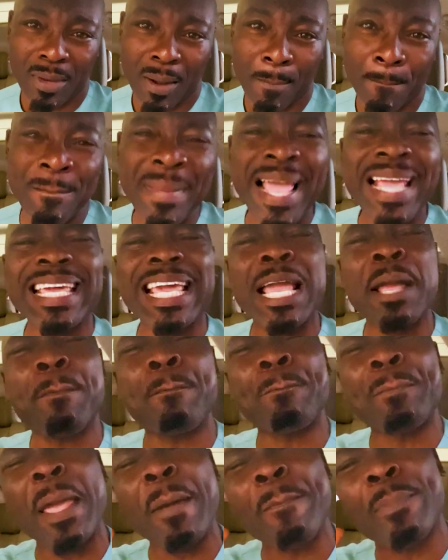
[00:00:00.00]
making
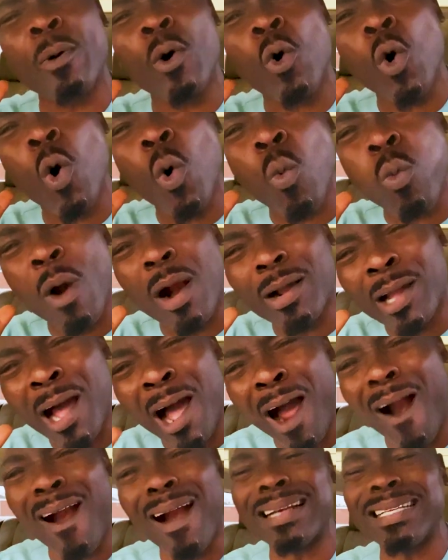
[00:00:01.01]
people who work
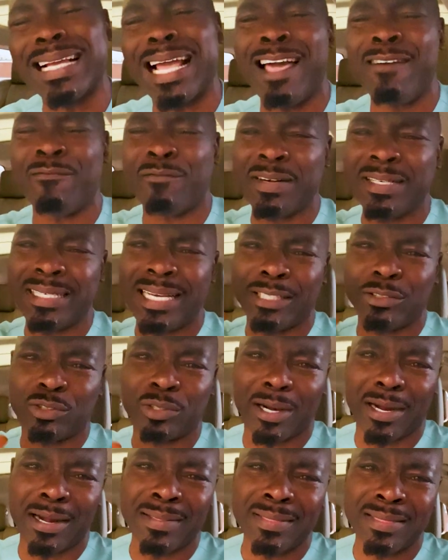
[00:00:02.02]
hard every day to
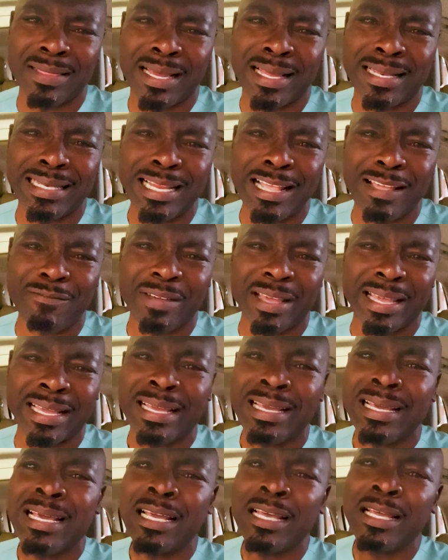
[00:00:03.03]
earn their living
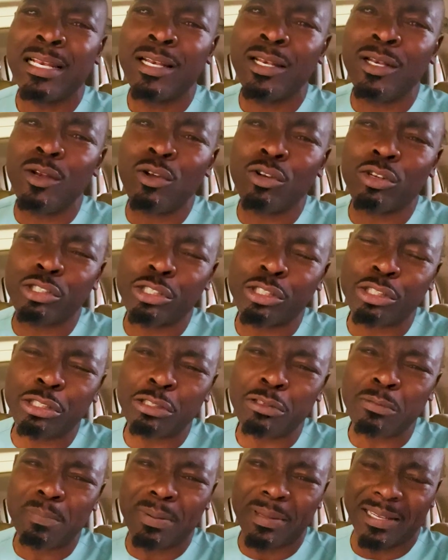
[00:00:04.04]
look
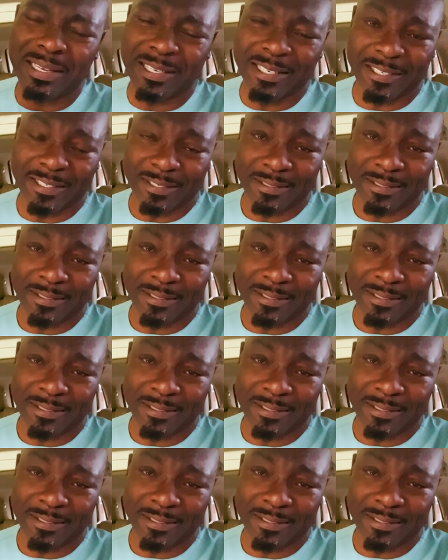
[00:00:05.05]
stupid.